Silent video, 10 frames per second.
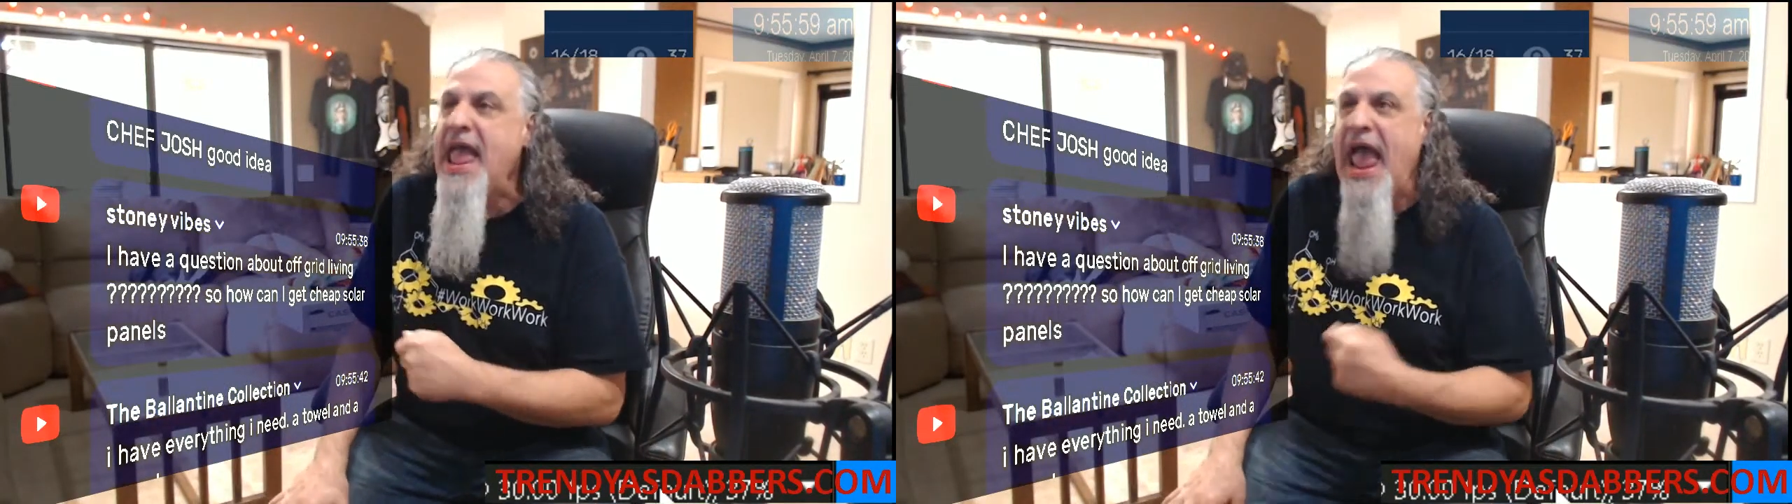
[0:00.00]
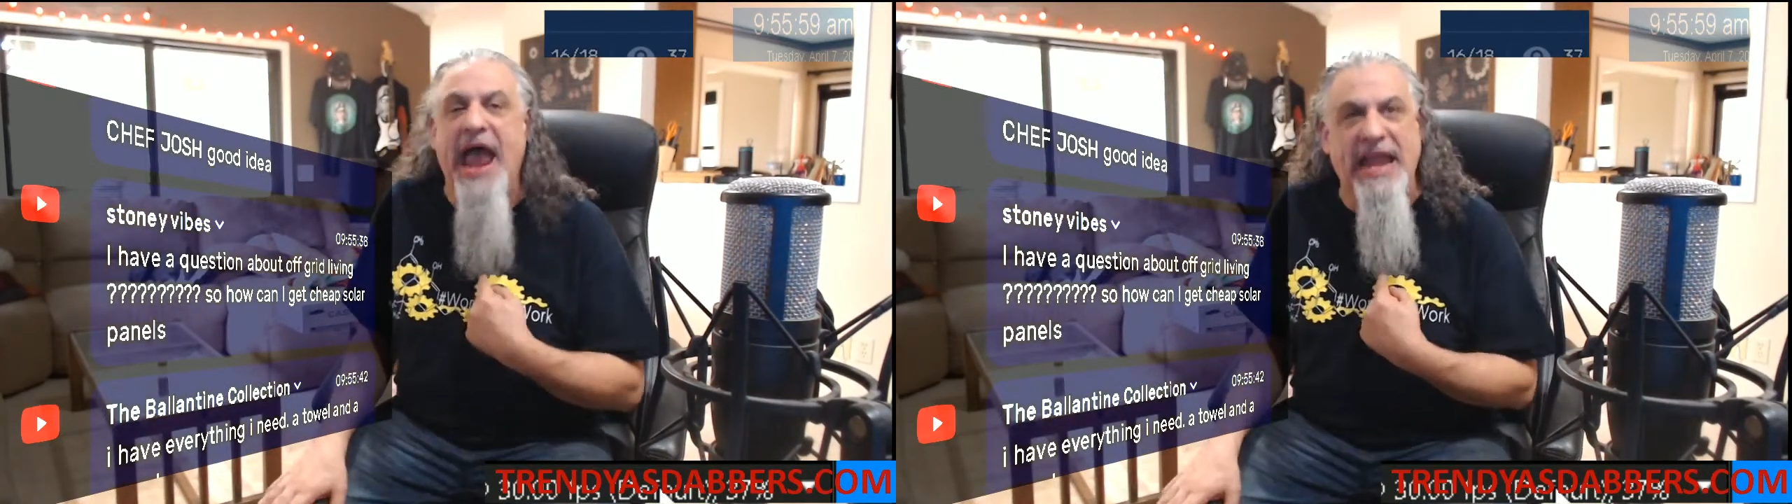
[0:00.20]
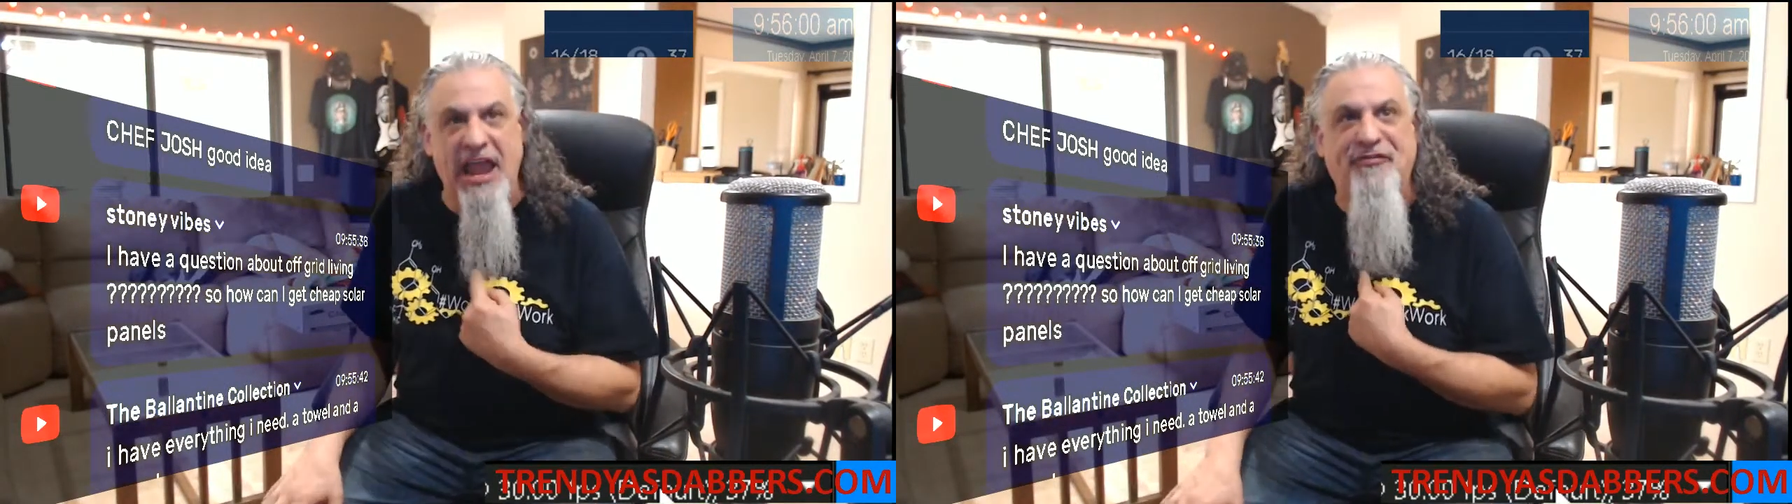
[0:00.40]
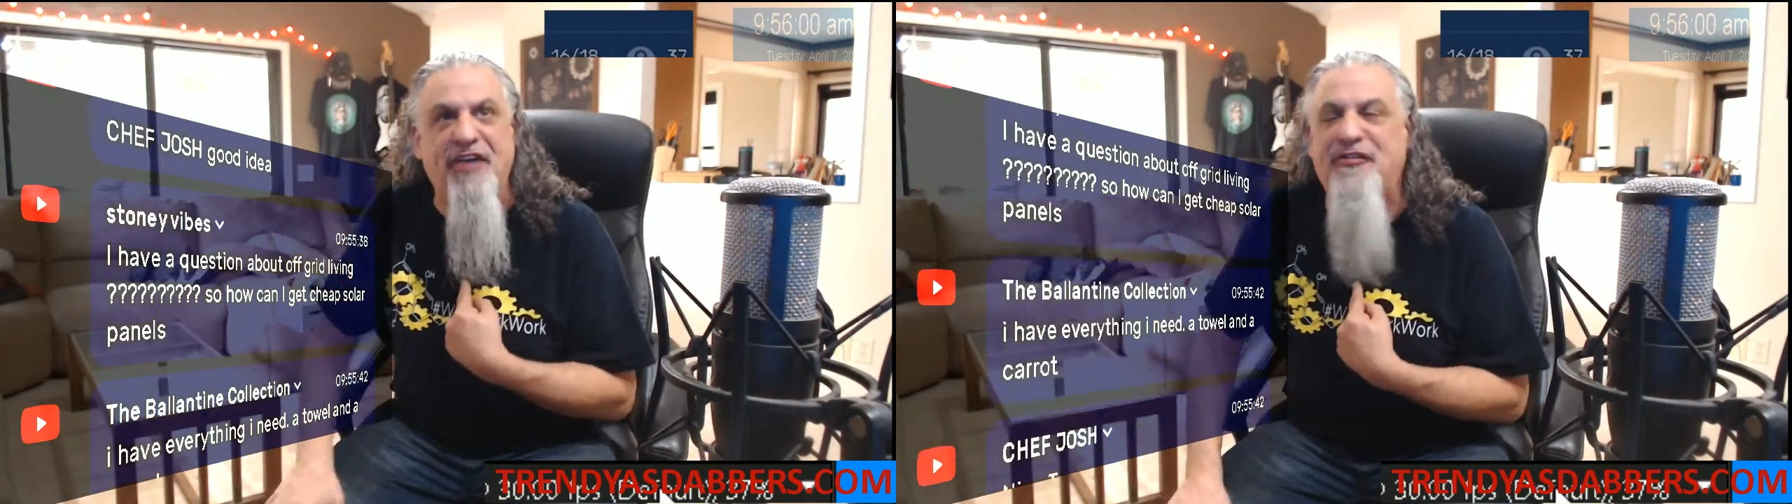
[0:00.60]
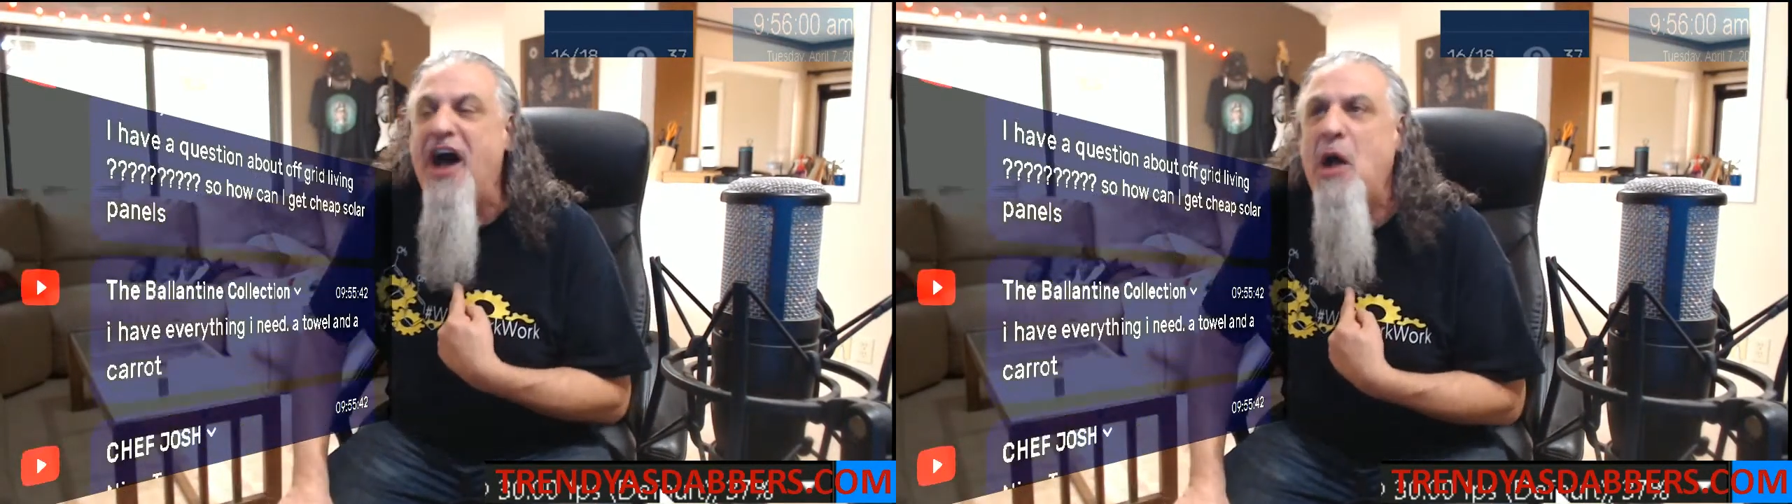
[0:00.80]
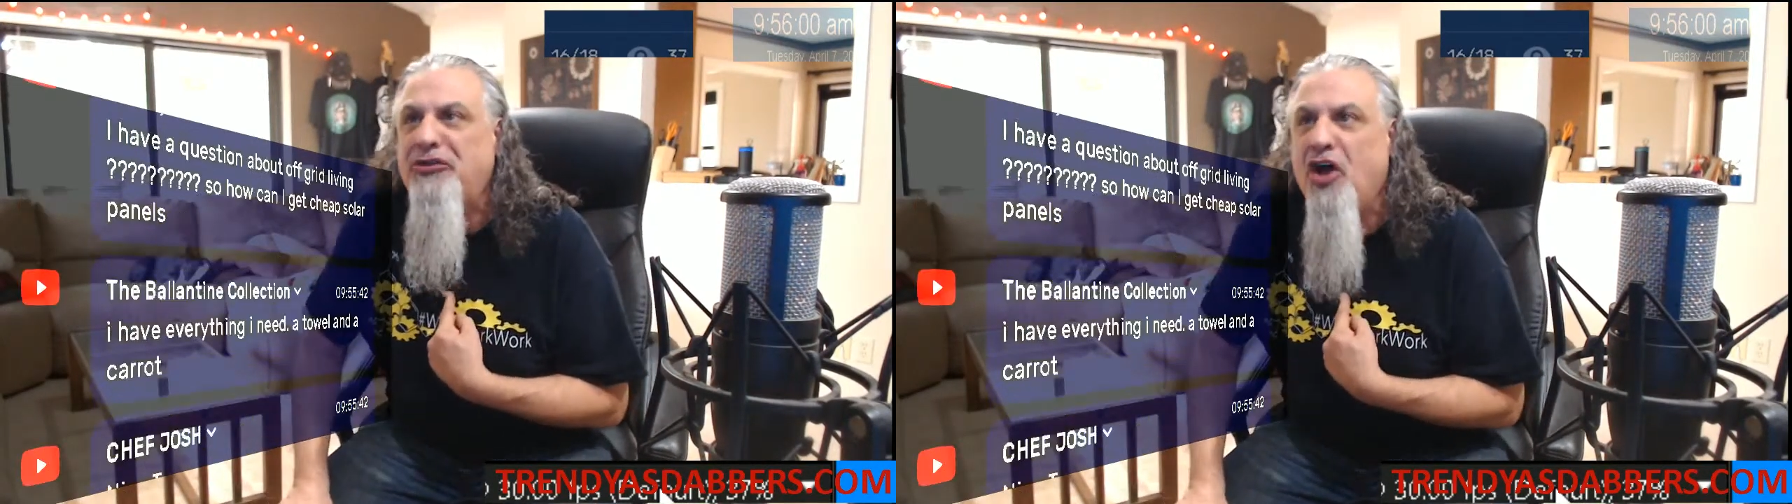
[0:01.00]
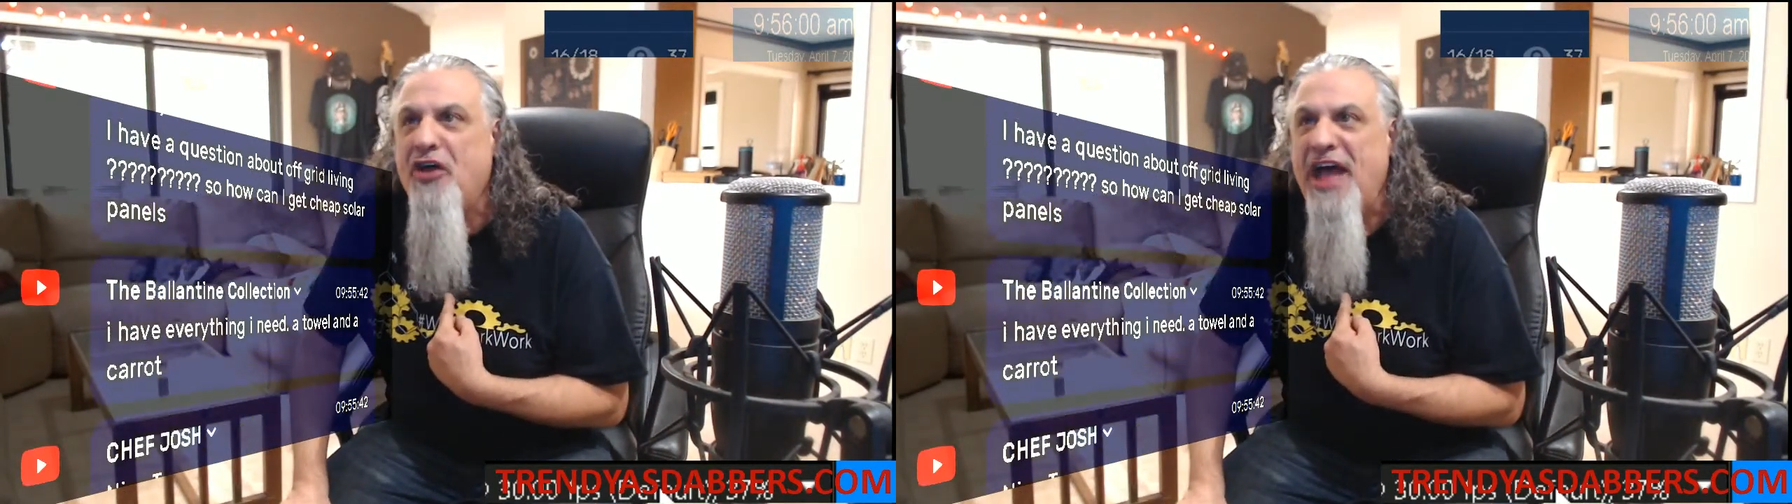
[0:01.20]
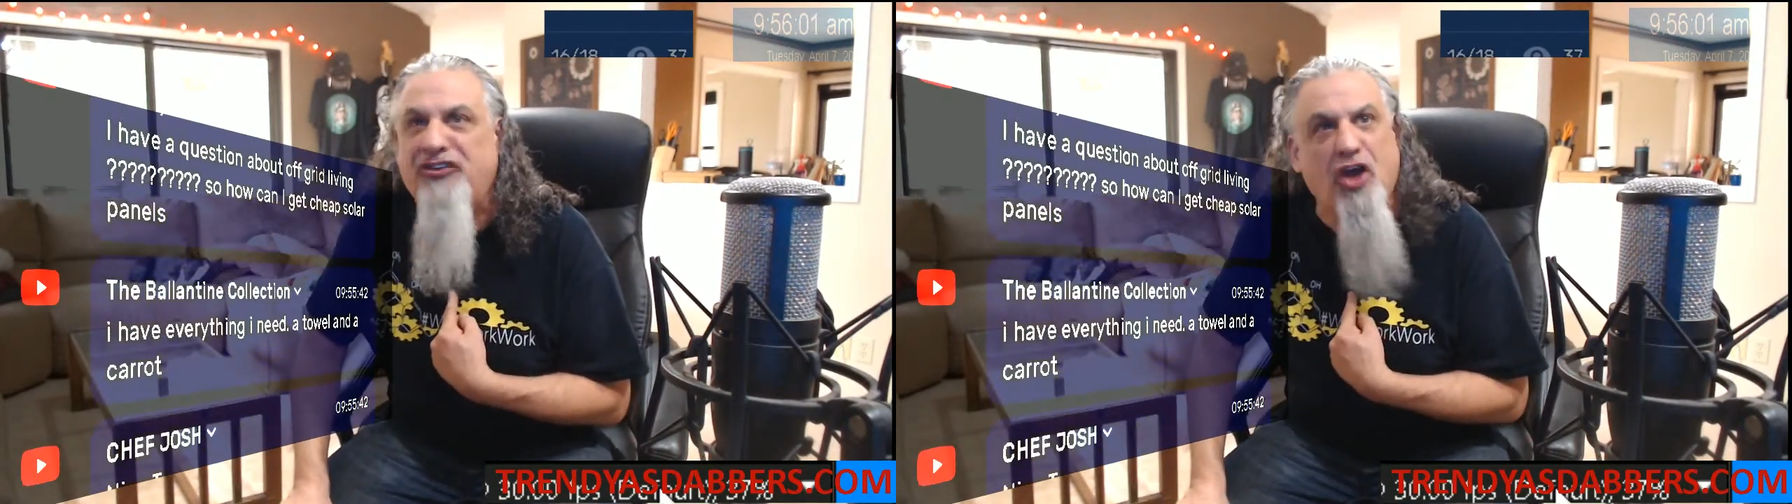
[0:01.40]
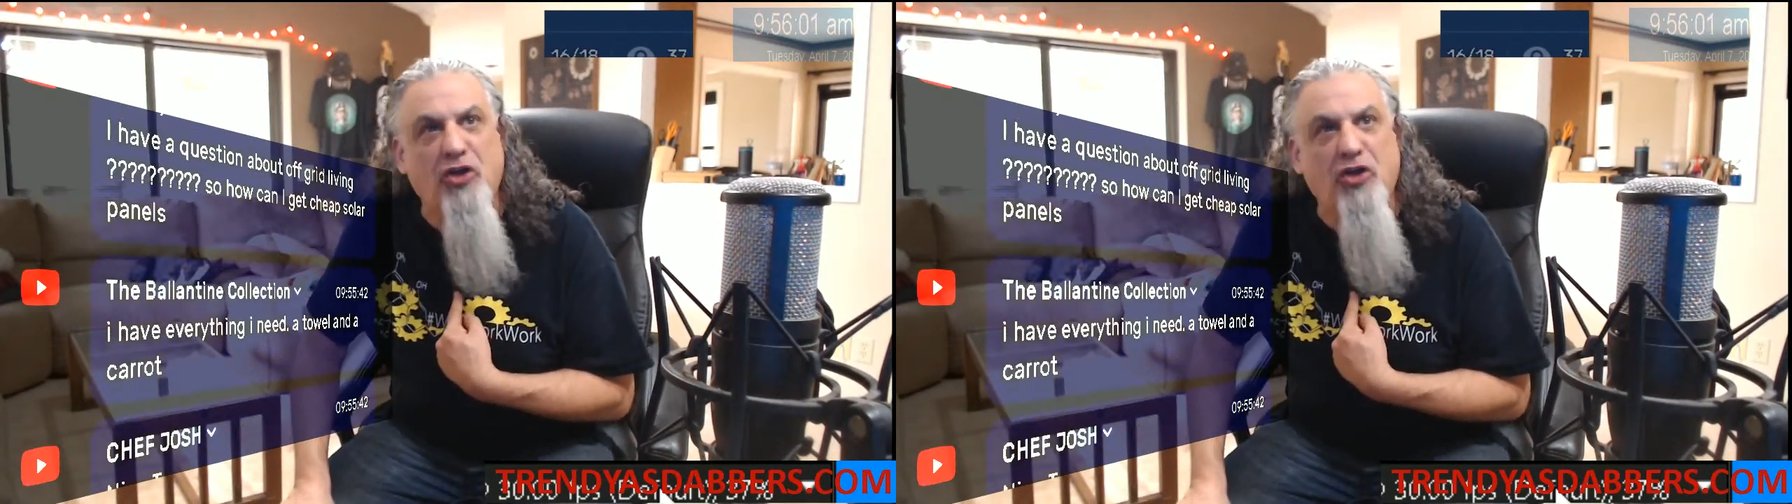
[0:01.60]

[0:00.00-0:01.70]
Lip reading: and if I was on that show,